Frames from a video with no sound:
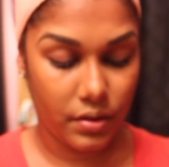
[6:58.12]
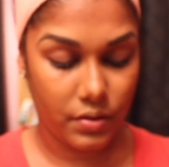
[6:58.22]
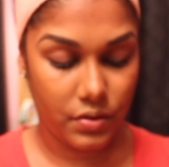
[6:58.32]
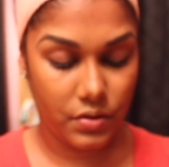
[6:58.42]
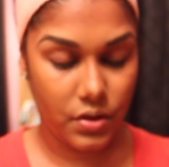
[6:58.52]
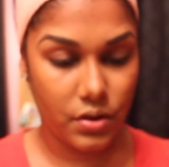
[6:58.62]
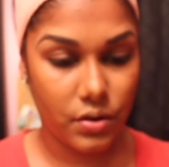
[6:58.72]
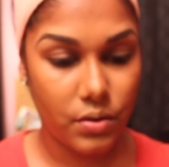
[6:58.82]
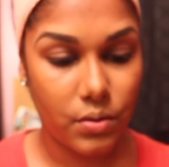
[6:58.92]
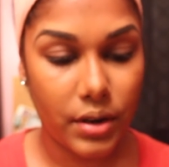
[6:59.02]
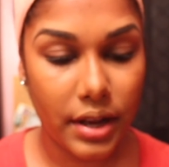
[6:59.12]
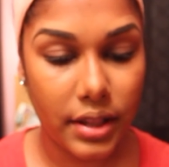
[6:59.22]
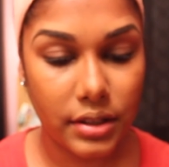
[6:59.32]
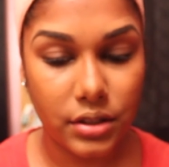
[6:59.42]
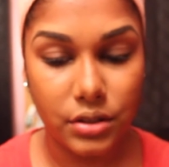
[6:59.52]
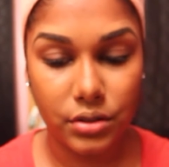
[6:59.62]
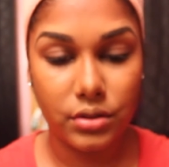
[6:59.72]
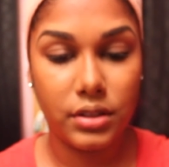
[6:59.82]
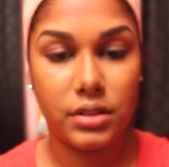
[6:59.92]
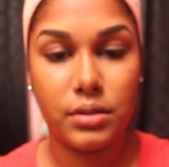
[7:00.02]
So what I like to
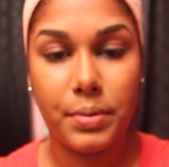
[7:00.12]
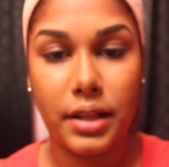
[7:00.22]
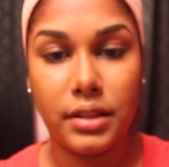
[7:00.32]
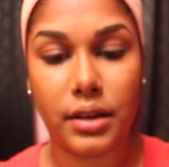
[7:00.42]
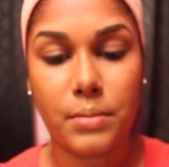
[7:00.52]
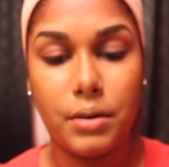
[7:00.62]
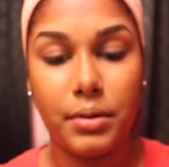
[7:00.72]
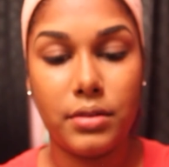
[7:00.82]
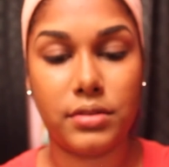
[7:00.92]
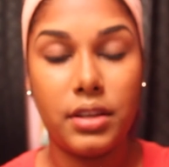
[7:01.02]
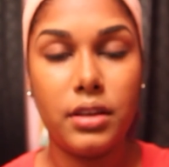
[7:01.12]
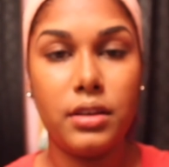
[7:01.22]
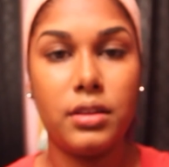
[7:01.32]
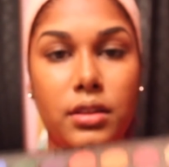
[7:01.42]
do, this is the palette that I'm going to be using.